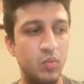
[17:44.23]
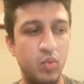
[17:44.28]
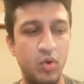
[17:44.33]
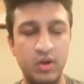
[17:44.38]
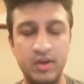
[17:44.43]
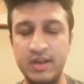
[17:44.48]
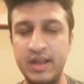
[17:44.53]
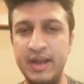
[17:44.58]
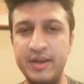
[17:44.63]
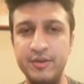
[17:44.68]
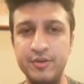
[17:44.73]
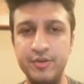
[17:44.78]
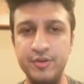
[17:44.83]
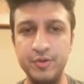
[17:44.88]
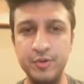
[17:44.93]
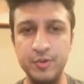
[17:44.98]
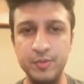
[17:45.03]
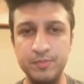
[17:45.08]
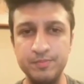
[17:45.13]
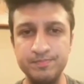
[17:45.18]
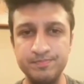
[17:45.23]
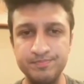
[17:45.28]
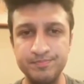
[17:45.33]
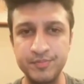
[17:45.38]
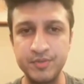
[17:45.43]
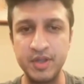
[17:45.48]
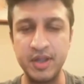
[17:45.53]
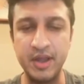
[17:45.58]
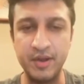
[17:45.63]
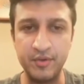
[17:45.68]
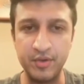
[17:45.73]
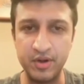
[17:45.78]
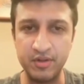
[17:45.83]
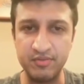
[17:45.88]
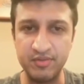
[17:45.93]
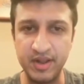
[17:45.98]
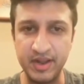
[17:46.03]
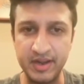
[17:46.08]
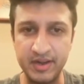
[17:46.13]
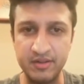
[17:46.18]
What can you do to get rid
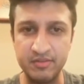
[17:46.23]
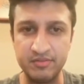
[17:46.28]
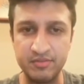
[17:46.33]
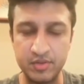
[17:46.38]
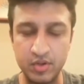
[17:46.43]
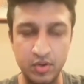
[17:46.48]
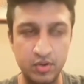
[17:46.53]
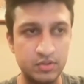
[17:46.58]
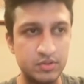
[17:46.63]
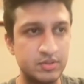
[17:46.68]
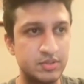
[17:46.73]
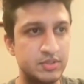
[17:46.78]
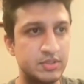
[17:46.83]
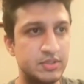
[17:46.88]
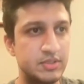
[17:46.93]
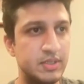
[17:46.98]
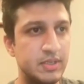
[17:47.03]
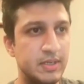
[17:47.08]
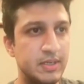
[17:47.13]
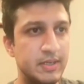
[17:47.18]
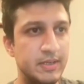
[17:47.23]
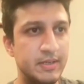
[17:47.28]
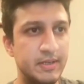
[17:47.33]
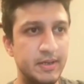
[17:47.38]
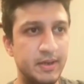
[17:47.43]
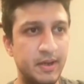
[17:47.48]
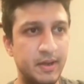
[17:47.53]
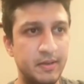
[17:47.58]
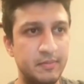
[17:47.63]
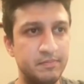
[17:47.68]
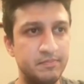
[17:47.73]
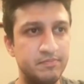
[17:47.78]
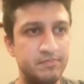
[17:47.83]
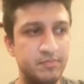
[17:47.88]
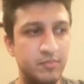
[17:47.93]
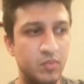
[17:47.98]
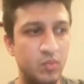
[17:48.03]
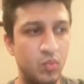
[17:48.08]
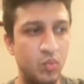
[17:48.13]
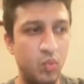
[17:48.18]
of negative thoughts?
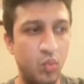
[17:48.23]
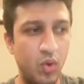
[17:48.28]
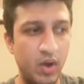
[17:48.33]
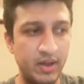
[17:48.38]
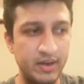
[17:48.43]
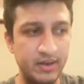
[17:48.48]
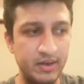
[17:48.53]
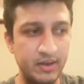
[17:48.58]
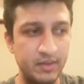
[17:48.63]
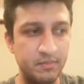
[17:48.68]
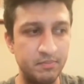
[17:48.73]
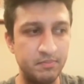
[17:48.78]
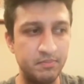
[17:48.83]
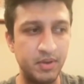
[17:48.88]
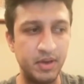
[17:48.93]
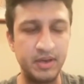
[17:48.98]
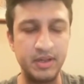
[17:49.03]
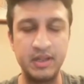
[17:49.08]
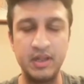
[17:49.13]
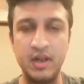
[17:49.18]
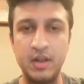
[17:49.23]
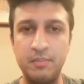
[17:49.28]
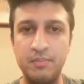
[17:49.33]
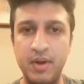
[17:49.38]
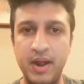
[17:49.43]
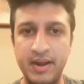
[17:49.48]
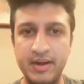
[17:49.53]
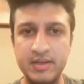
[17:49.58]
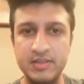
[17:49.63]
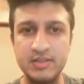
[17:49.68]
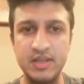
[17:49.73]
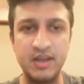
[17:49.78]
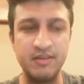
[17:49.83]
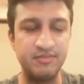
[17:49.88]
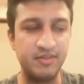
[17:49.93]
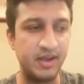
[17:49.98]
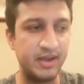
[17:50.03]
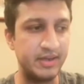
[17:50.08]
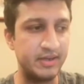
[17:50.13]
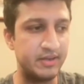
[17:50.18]
One particular practice I
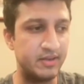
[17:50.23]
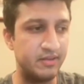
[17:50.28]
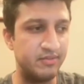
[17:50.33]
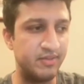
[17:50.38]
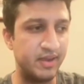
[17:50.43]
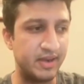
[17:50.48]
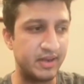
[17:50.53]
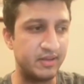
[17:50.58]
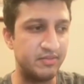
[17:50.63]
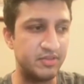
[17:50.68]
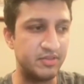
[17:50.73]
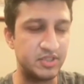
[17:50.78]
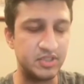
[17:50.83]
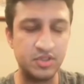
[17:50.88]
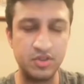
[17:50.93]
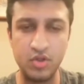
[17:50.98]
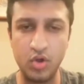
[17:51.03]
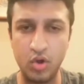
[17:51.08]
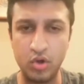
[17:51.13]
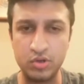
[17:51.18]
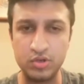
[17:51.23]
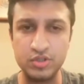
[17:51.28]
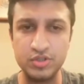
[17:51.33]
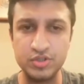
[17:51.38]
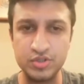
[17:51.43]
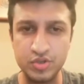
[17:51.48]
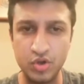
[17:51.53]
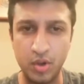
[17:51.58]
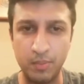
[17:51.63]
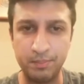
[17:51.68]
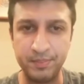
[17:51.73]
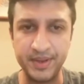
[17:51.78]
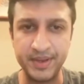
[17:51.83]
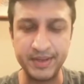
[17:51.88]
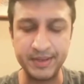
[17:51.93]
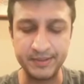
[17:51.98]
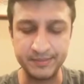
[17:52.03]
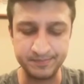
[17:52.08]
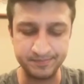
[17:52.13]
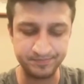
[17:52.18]
find effective is thought
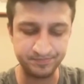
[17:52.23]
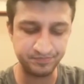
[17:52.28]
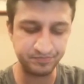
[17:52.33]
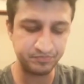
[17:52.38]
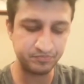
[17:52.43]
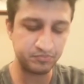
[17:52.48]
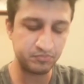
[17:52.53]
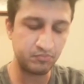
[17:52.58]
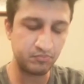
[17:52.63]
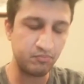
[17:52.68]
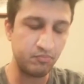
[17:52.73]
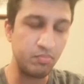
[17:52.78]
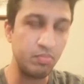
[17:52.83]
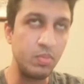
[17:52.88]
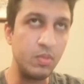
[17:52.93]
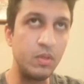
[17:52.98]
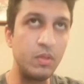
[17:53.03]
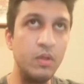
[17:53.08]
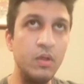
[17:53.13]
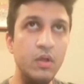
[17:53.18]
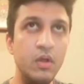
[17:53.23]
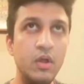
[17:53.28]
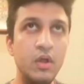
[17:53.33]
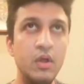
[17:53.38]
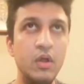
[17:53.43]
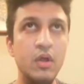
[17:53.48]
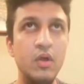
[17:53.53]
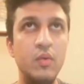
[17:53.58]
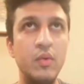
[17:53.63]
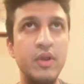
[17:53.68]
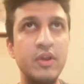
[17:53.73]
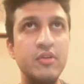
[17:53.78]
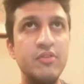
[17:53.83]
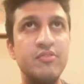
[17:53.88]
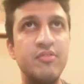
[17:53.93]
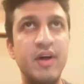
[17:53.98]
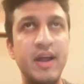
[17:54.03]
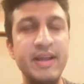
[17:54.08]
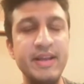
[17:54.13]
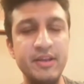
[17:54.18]
stopping. When you
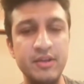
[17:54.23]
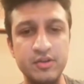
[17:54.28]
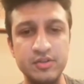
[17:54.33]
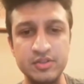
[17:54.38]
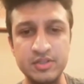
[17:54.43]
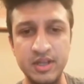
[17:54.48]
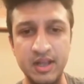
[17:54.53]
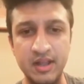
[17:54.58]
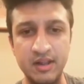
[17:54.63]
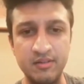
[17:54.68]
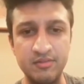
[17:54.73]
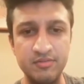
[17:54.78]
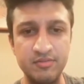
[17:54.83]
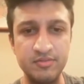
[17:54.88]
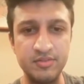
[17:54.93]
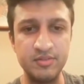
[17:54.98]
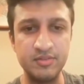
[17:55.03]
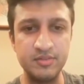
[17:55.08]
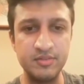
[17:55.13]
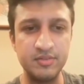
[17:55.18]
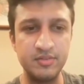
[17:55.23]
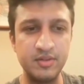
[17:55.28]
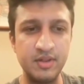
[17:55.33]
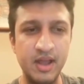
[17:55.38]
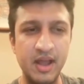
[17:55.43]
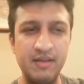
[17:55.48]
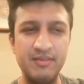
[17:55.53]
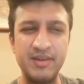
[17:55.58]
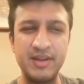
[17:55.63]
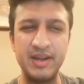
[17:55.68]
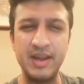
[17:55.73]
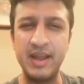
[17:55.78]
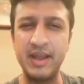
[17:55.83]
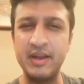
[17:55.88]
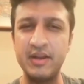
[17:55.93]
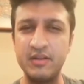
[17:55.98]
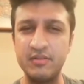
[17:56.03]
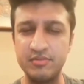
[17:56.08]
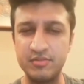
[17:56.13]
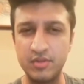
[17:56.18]
find yourself having
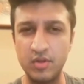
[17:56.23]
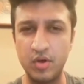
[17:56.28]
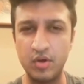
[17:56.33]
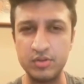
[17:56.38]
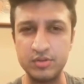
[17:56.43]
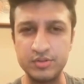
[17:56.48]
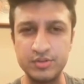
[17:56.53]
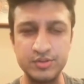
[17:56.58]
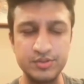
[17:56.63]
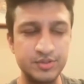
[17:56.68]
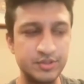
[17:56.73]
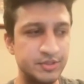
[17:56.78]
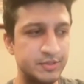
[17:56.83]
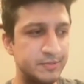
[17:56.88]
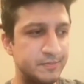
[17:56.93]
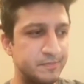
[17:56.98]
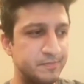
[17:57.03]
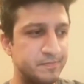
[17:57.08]
negative thoughts,